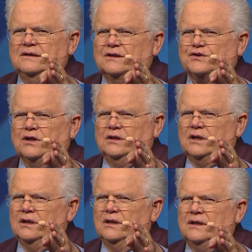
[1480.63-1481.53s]
is the
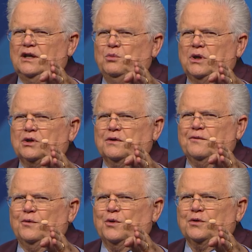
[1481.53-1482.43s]
yea and amen of
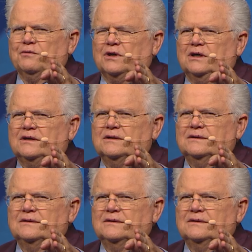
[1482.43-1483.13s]
the Word of God.